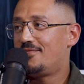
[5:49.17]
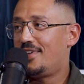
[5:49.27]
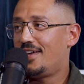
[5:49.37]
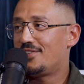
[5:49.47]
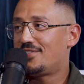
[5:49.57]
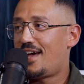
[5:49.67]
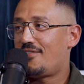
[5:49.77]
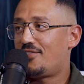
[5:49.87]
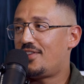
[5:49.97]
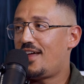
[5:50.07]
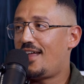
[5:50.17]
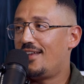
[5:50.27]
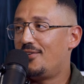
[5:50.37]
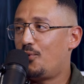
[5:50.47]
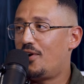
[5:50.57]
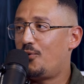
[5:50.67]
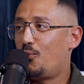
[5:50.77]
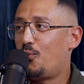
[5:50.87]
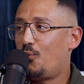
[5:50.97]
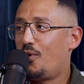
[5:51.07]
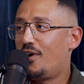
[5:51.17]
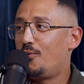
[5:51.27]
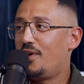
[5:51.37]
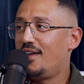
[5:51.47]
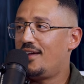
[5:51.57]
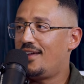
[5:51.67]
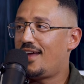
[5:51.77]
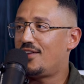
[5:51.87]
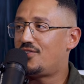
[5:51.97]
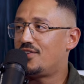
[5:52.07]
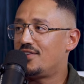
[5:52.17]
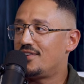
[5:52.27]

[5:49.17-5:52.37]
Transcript: Take us after that. Where do we get to